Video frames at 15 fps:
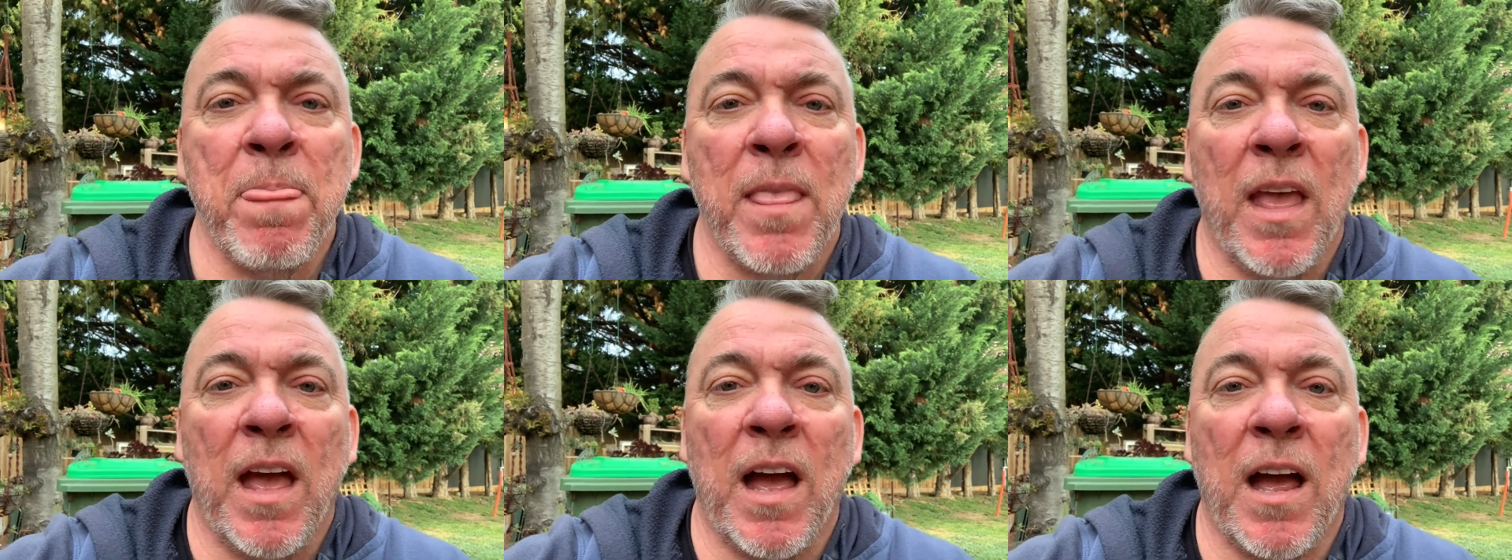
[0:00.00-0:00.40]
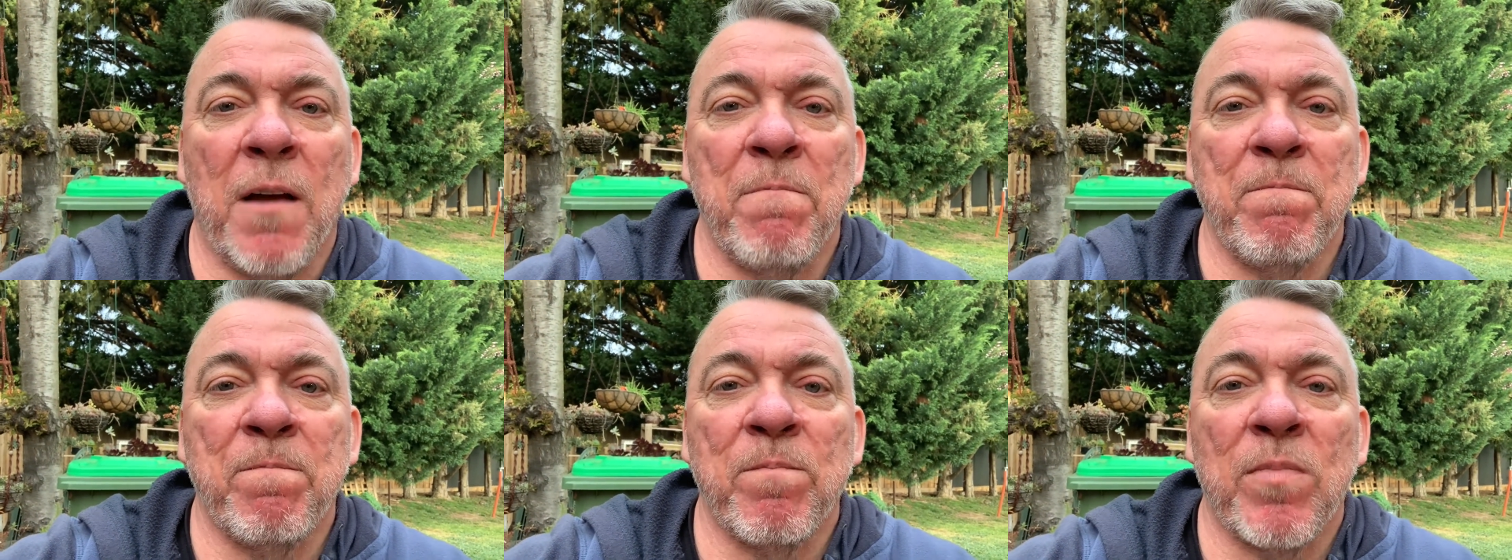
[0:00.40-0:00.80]

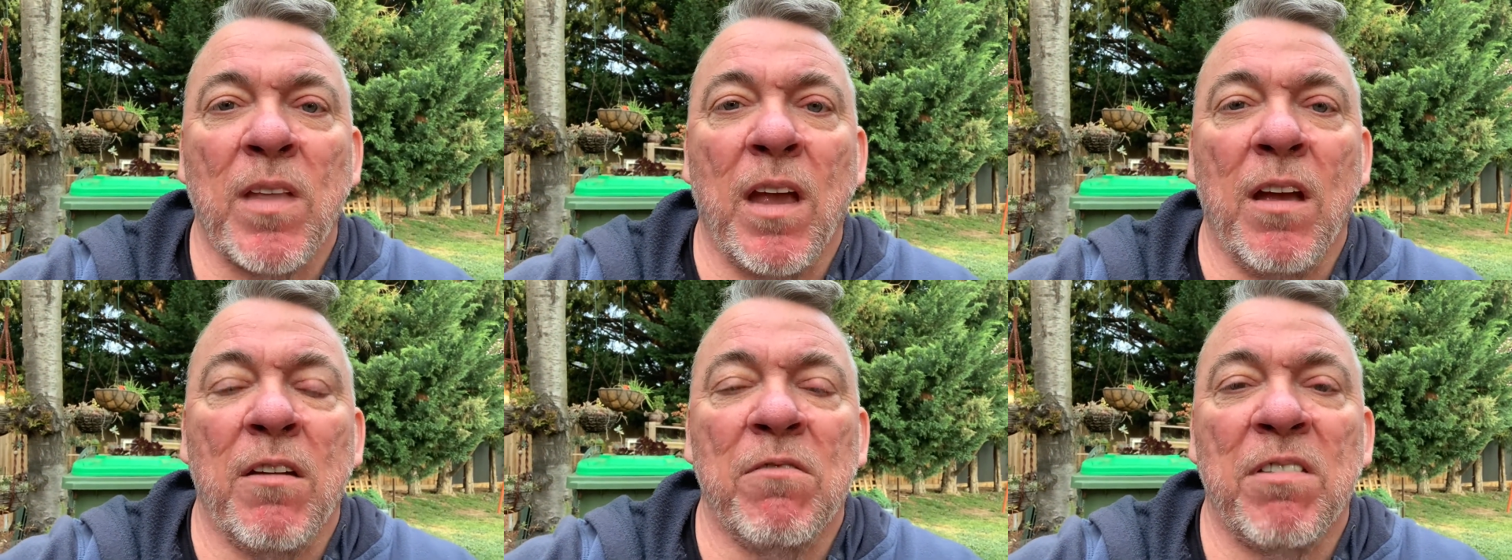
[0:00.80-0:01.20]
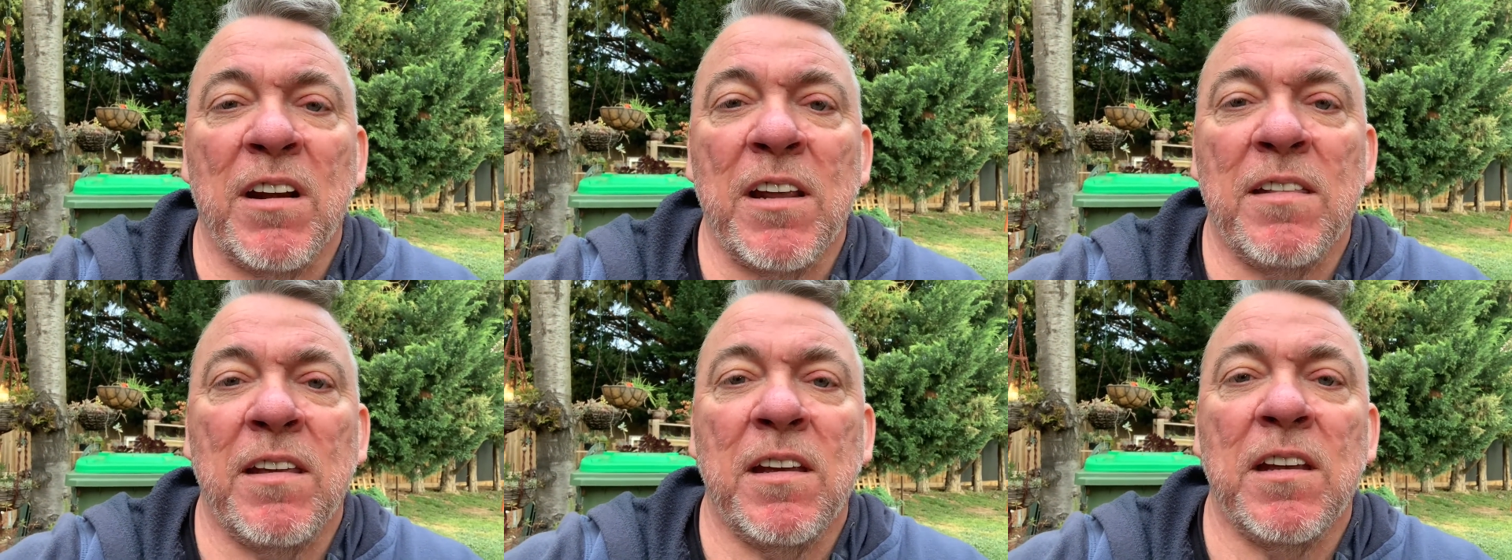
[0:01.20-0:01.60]

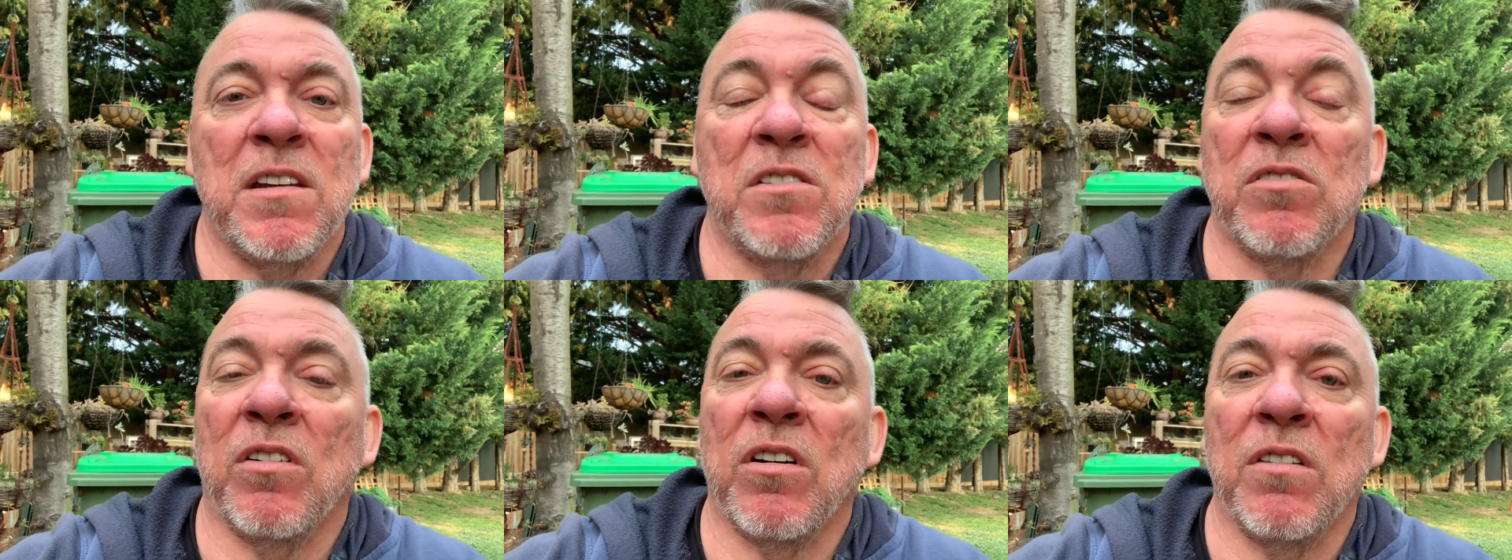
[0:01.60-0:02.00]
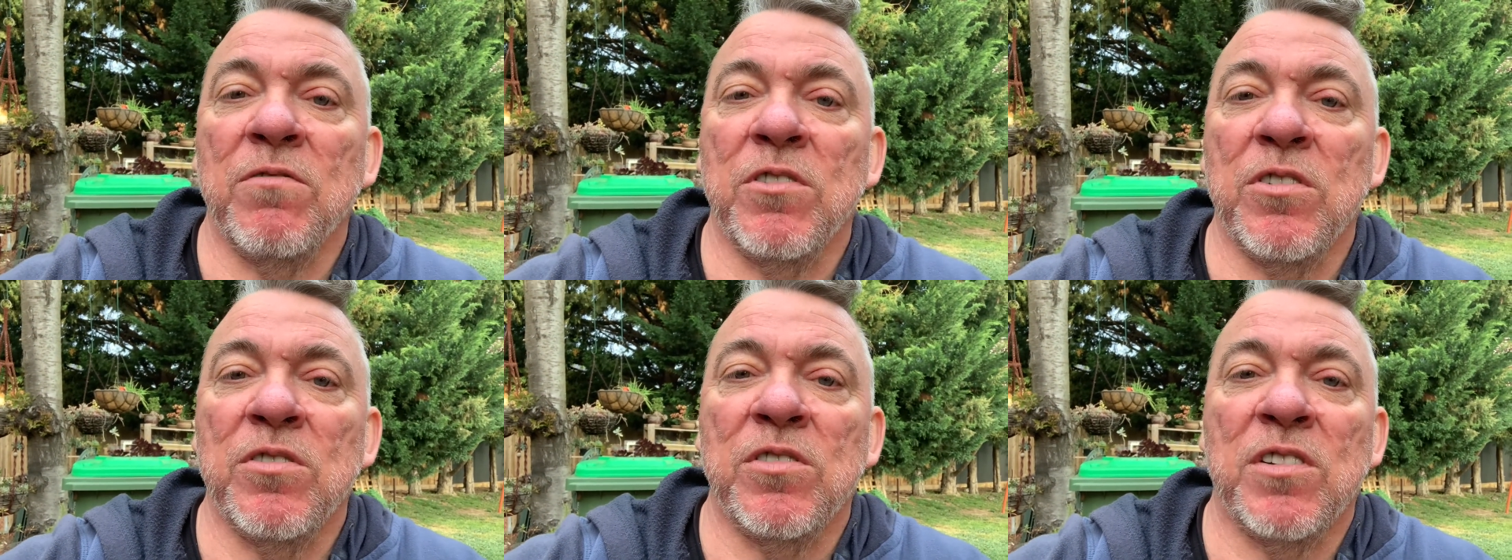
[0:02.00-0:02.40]
Funny thing is, I've
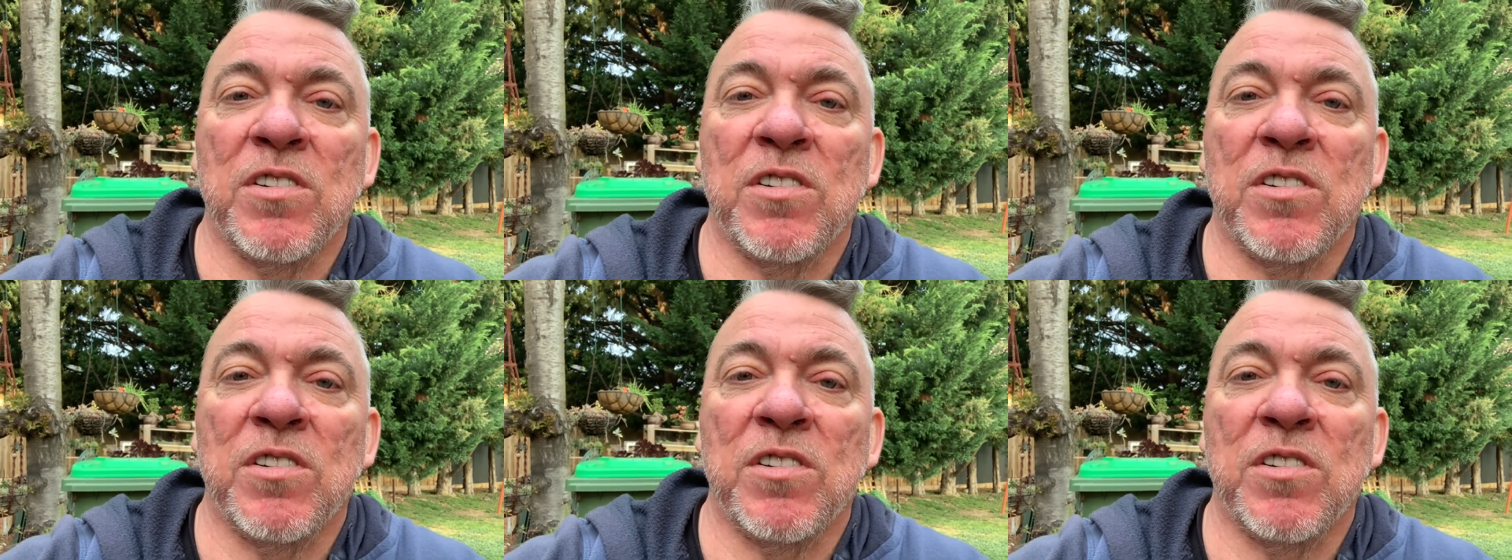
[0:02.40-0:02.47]
used